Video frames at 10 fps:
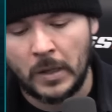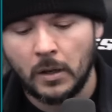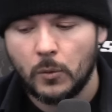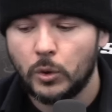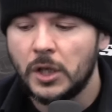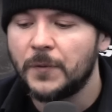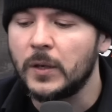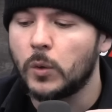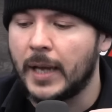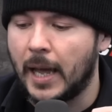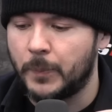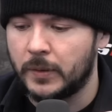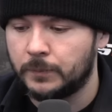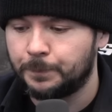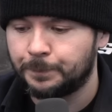What do you think would happen
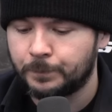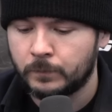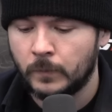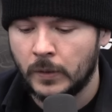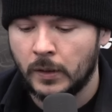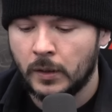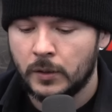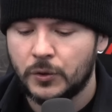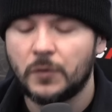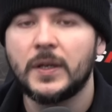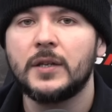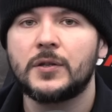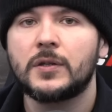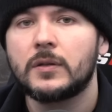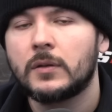to
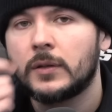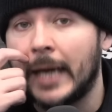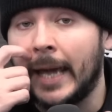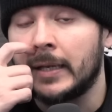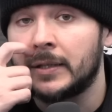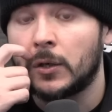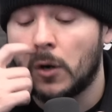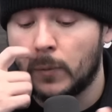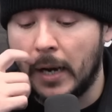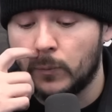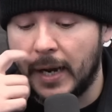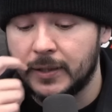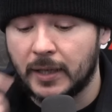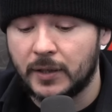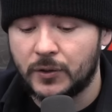these gangs that go around
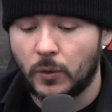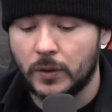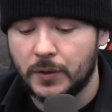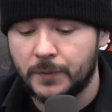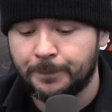ransacking stores